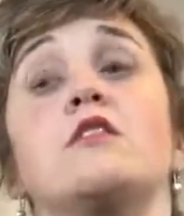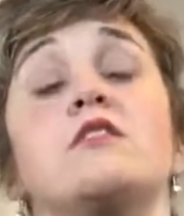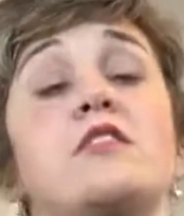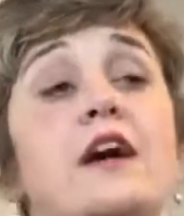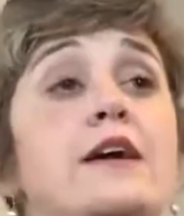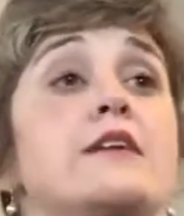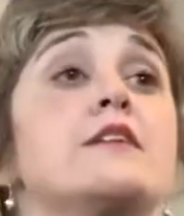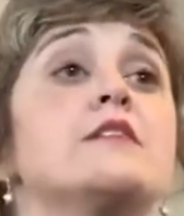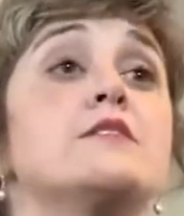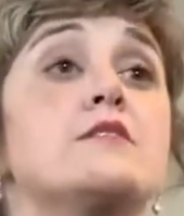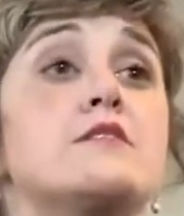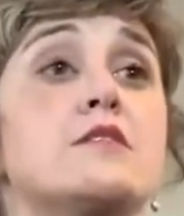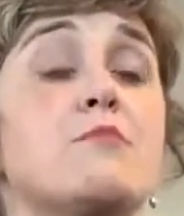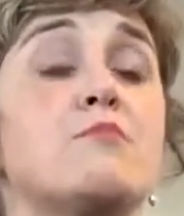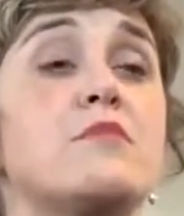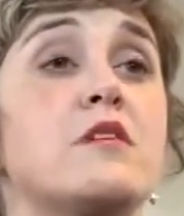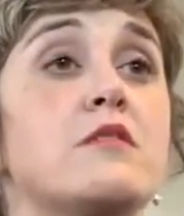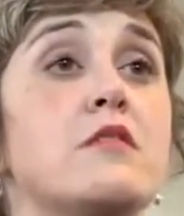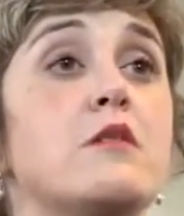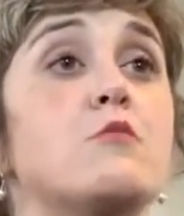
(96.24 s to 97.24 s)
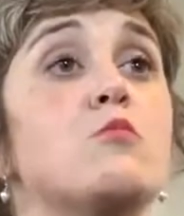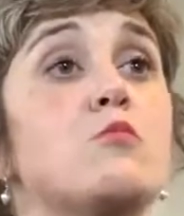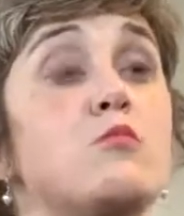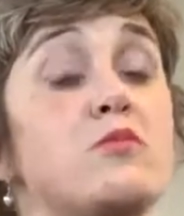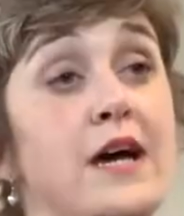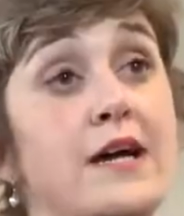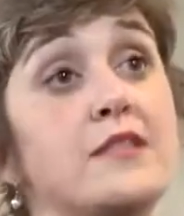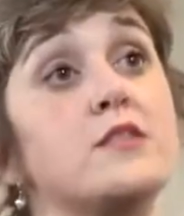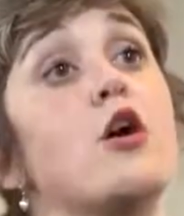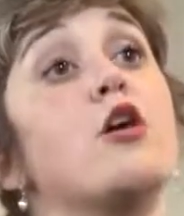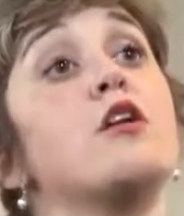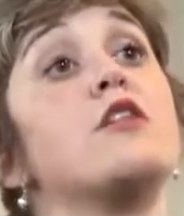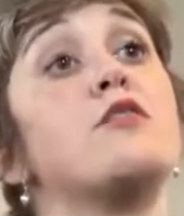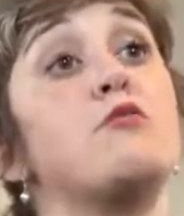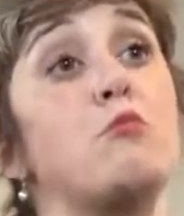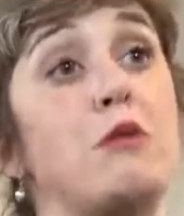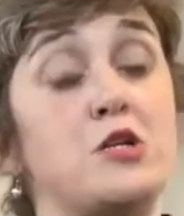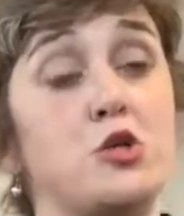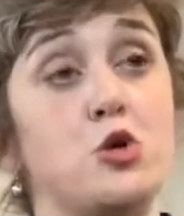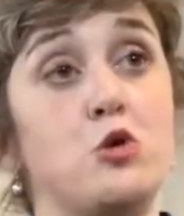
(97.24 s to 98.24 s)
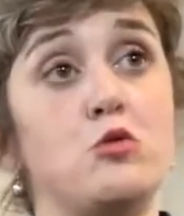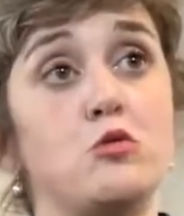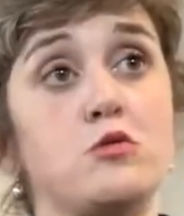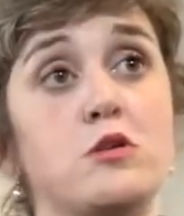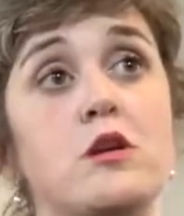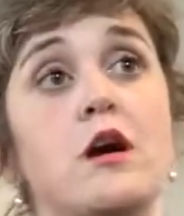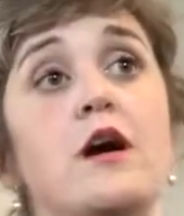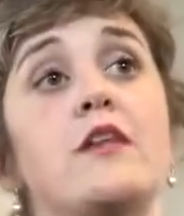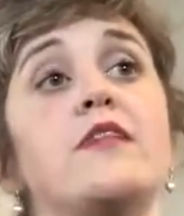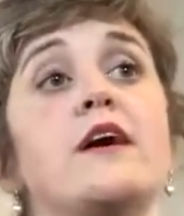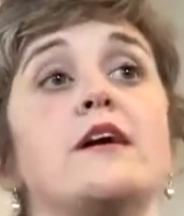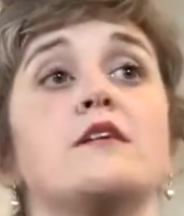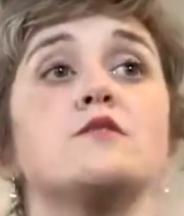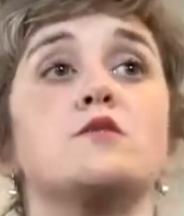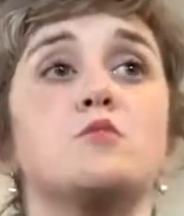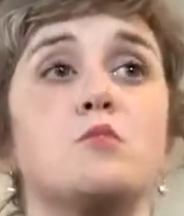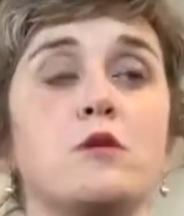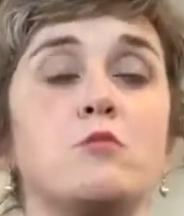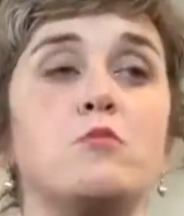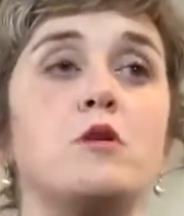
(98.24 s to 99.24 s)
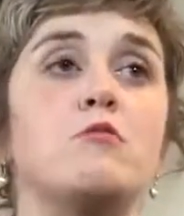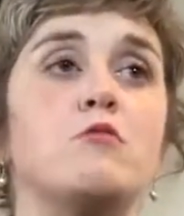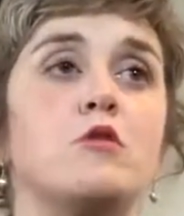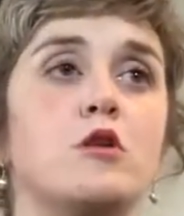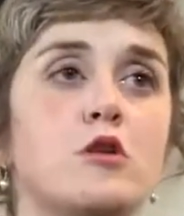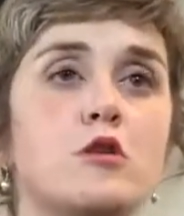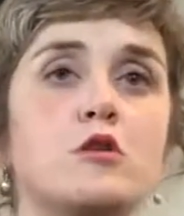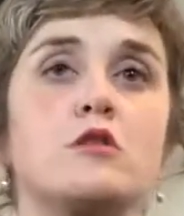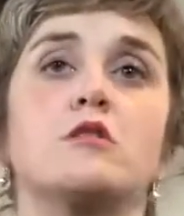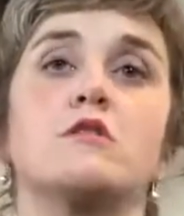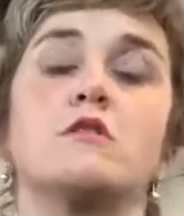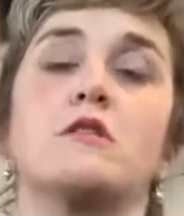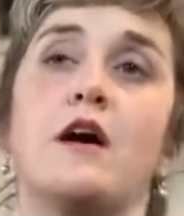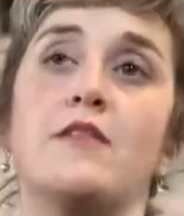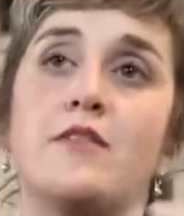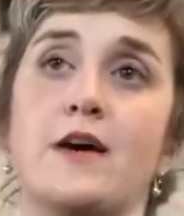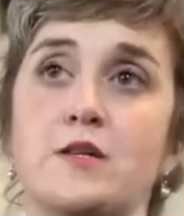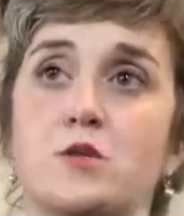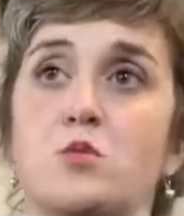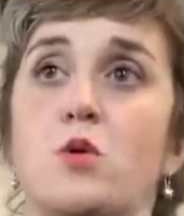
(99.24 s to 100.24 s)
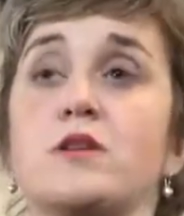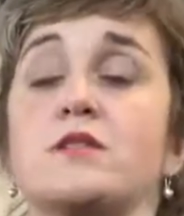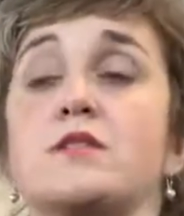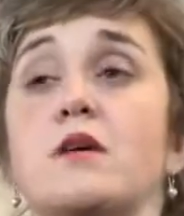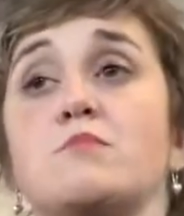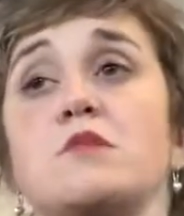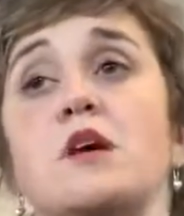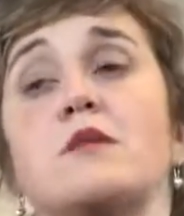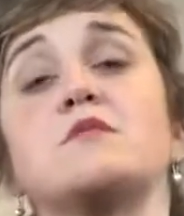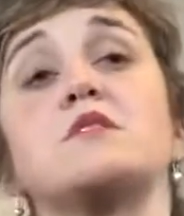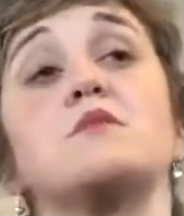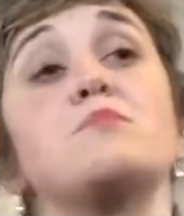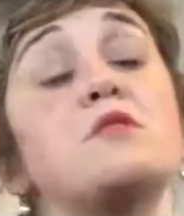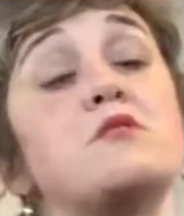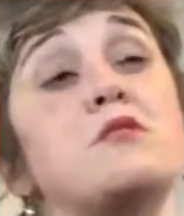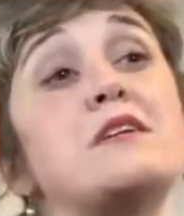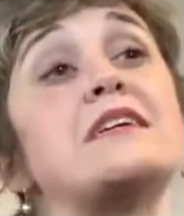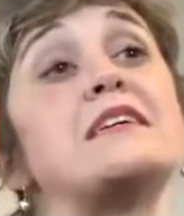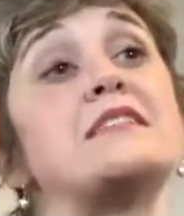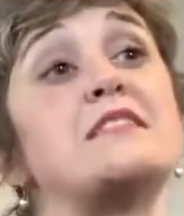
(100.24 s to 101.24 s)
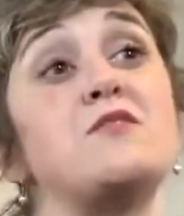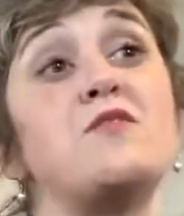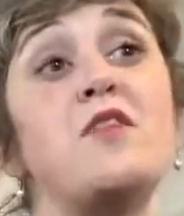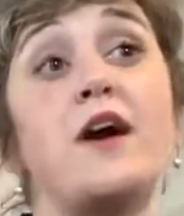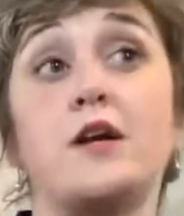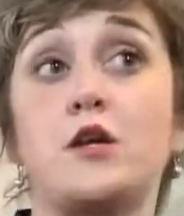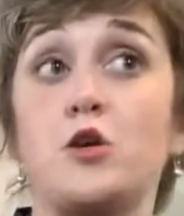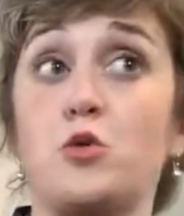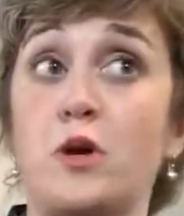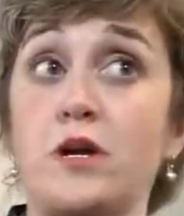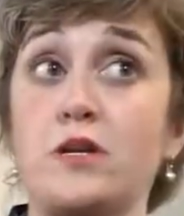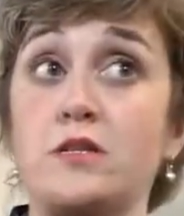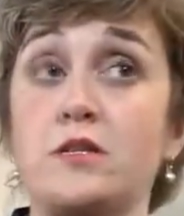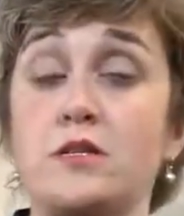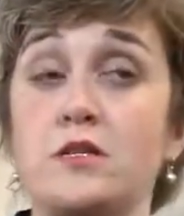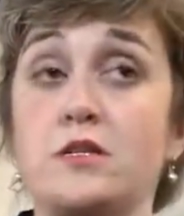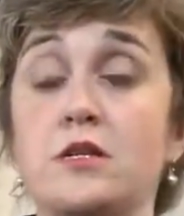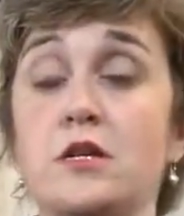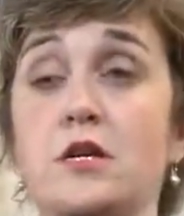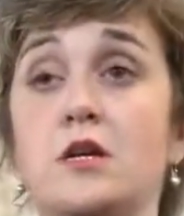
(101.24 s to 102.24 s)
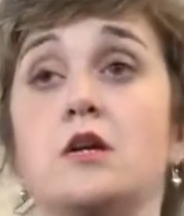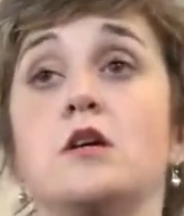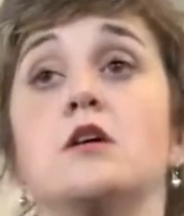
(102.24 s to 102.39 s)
that is something that's our threshold, and that is when we will look, and that's why sometimes the building gets evacuated.